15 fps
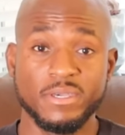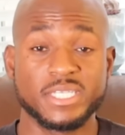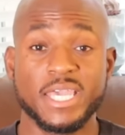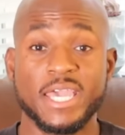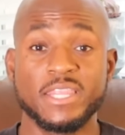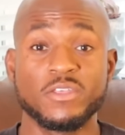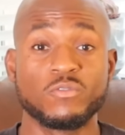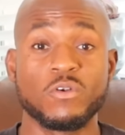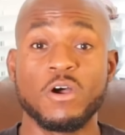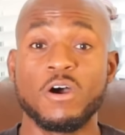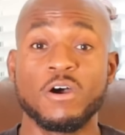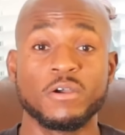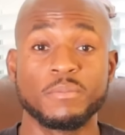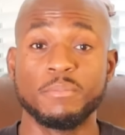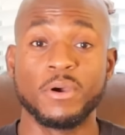scan the
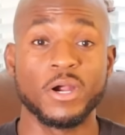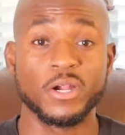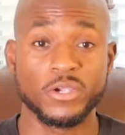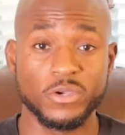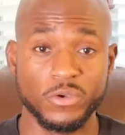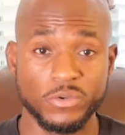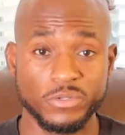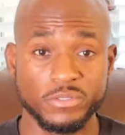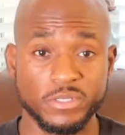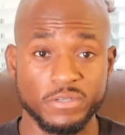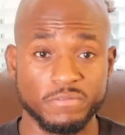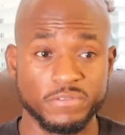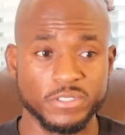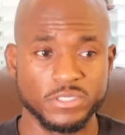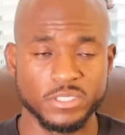wrong barcode
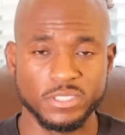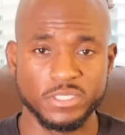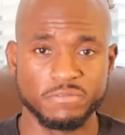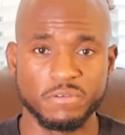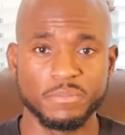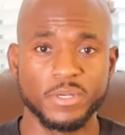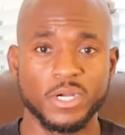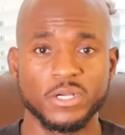if there's a different